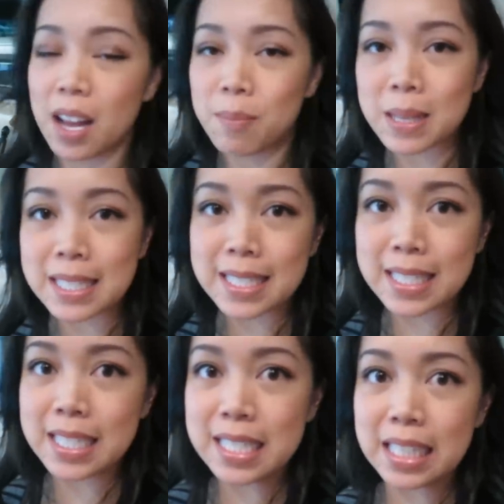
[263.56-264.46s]
I've been
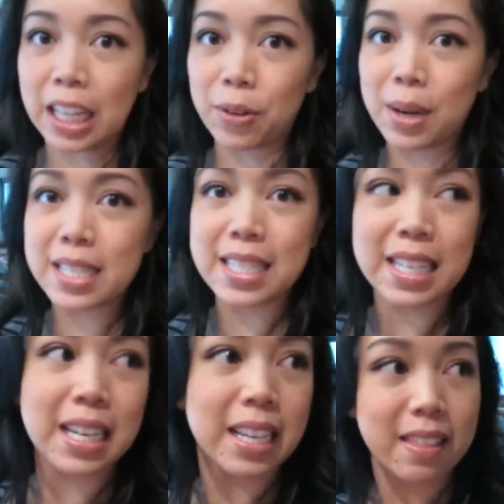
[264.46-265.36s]
sneezing like crazy
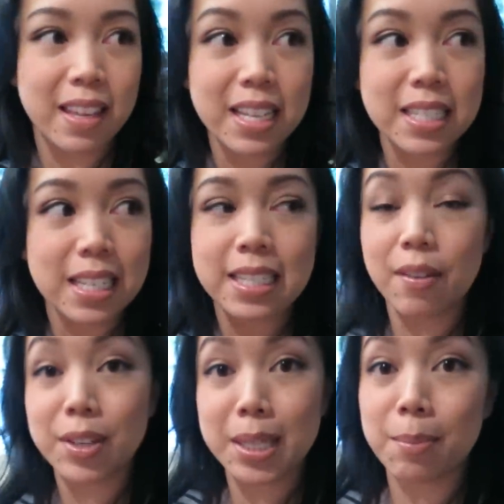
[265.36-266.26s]
and I think it's
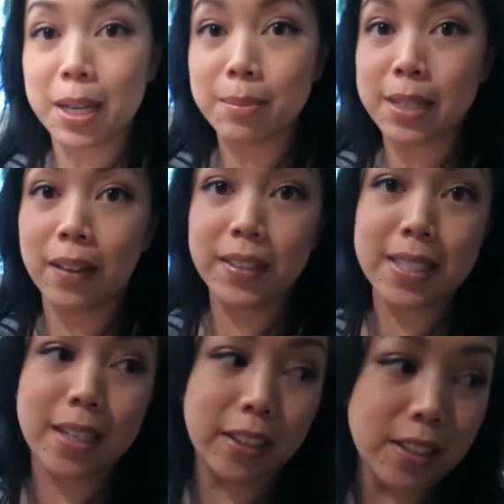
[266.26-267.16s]
every time I come down the
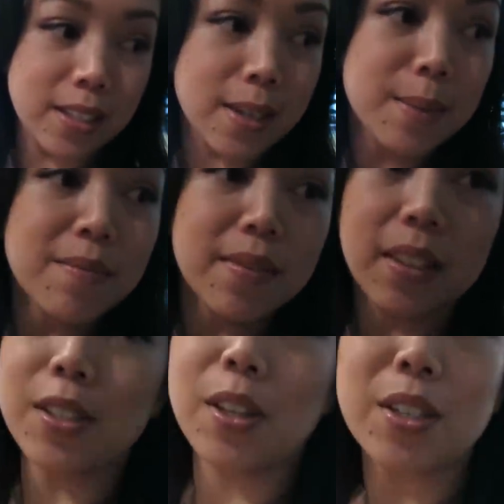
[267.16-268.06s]
stairs.
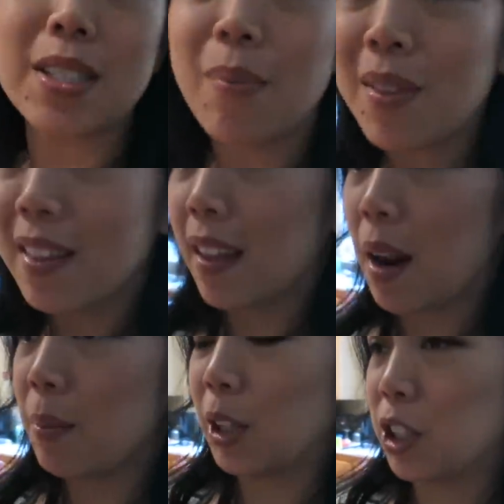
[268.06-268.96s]
So there's something that
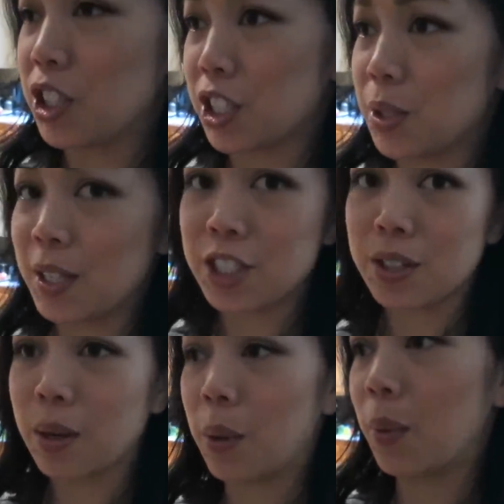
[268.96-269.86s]
I'm allergic to. I just
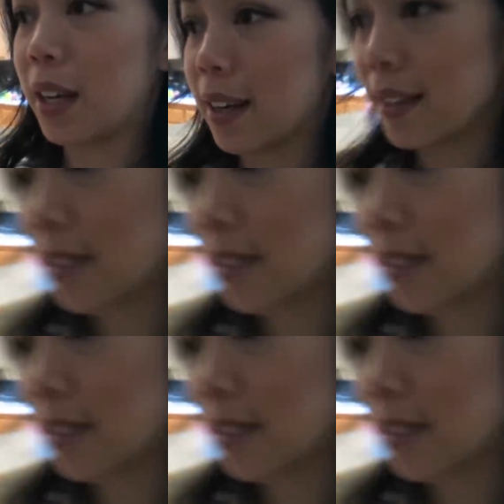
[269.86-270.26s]
don't know what it